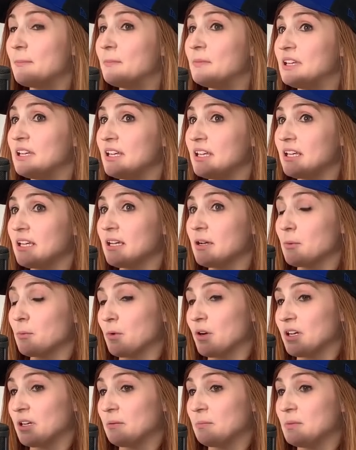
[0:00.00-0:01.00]
To me,
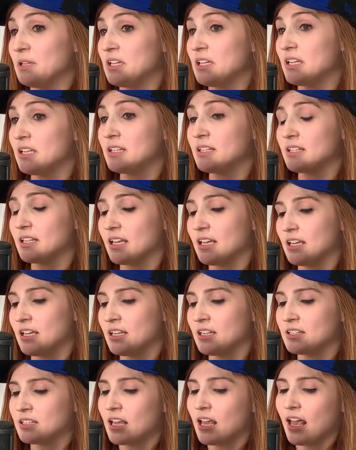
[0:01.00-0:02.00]
what it means
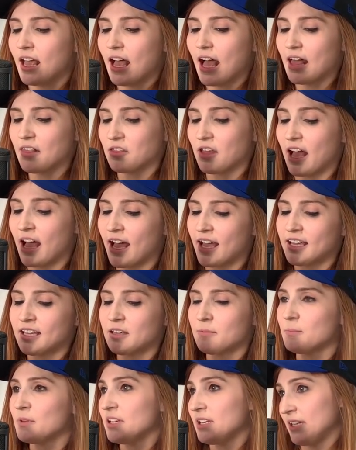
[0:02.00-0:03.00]
is I
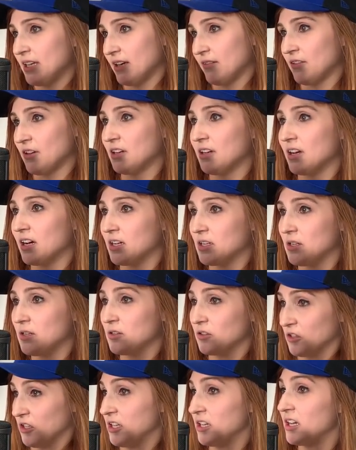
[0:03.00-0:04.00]
can be given a
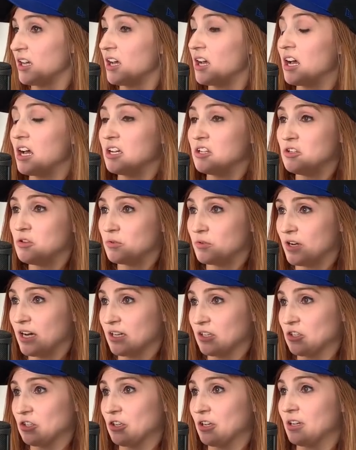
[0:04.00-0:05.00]
like a
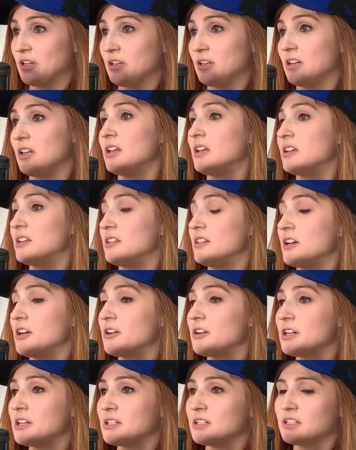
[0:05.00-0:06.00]
direction.
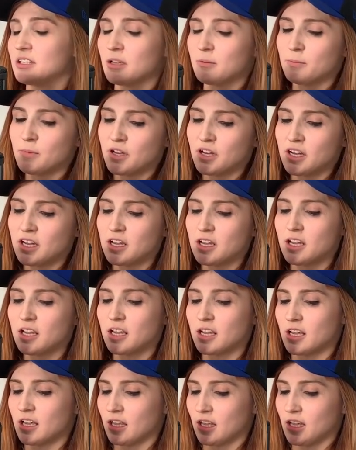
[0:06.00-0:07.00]
There is
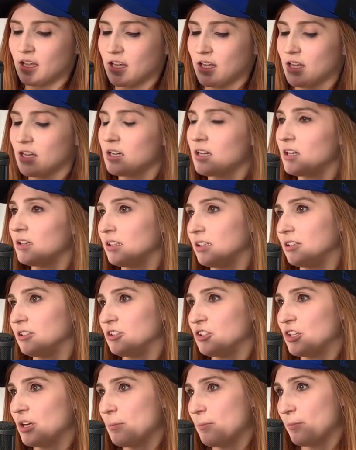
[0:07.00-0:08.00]
somebody in a
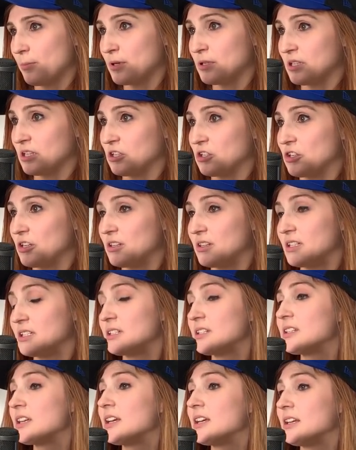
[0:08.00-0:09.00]
leadership position
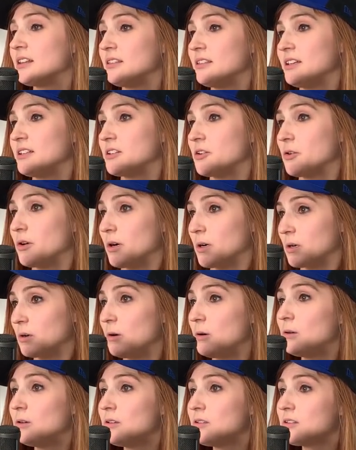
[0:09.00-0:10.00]
that's saying, these are our
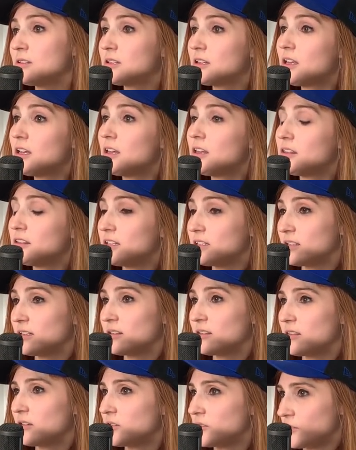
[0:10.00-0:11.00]
goals. This
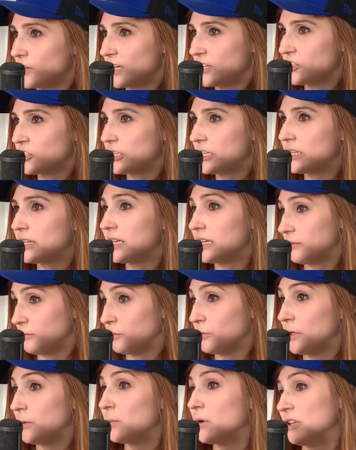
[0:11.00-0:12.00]
is the direction that
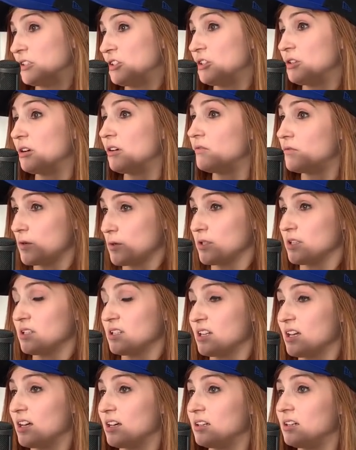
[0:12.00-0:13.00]
we want you to
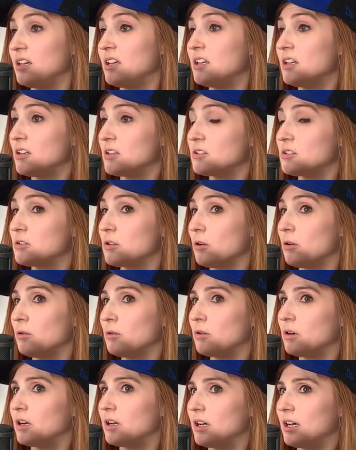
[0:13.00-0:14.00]
focus on. Mm-hmm.
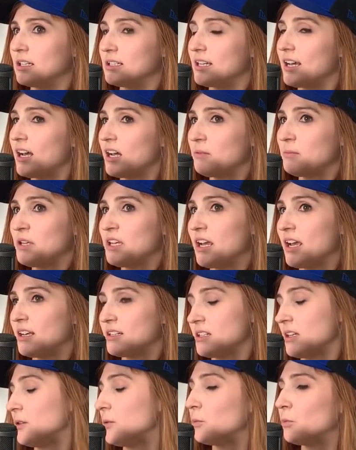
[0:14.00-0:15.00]
So autonomy
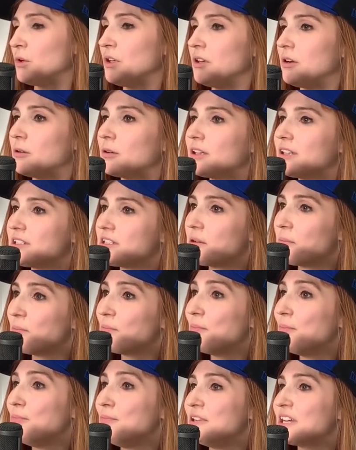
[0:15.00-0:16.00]
as in we don't get to
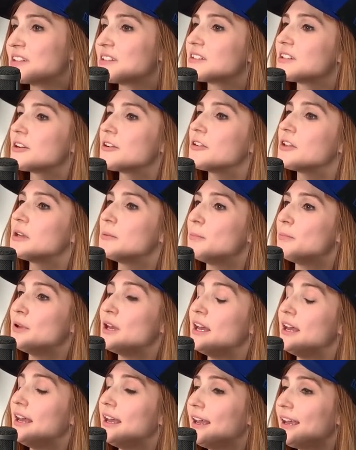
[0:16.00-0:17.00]
necessarily
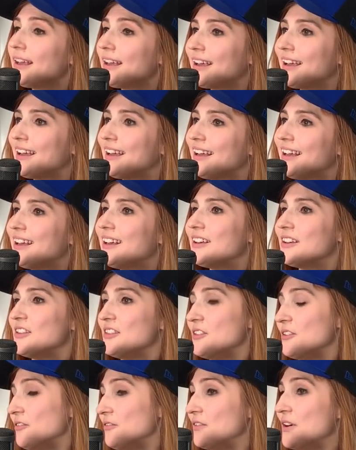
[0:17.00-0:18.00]
pick yeah.
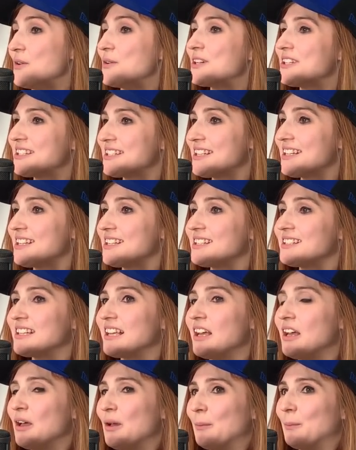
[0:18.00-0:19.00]
the focuses,
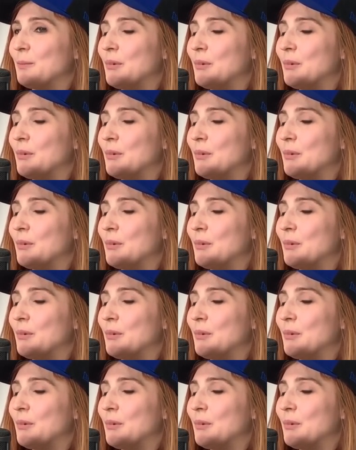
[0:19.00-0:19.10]
yep.